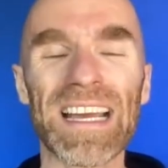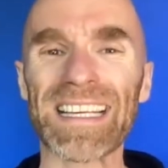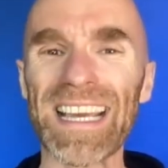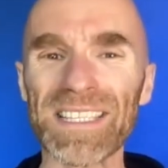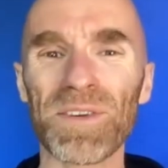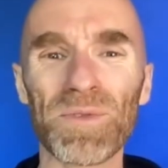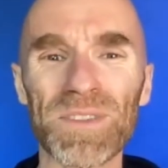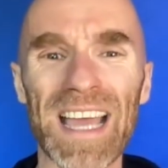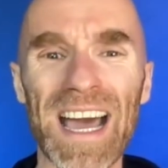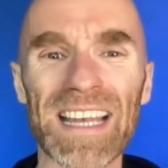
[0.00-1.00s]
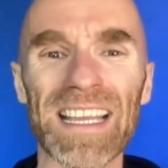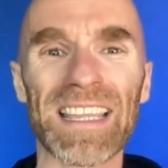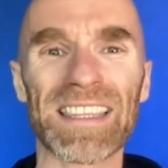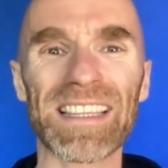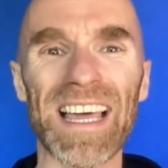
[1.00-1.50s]
Guess who's got
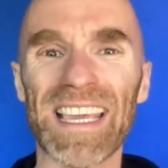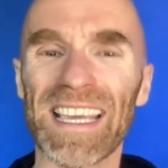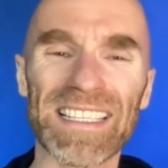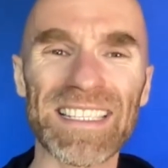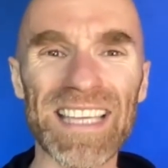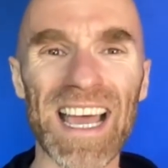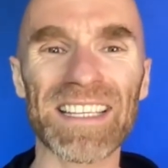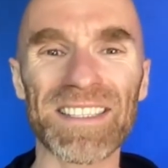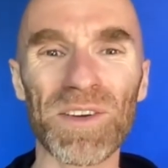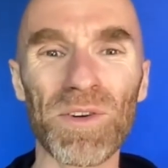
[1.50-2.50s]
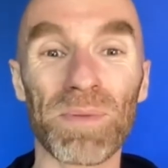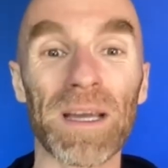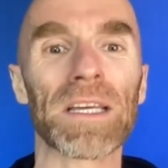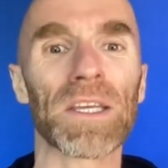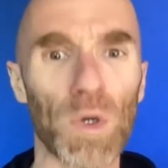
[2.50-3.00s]
the inside scoop?
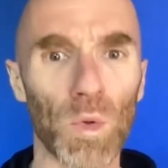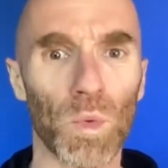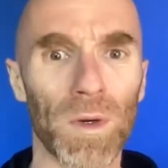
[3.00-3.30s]
You.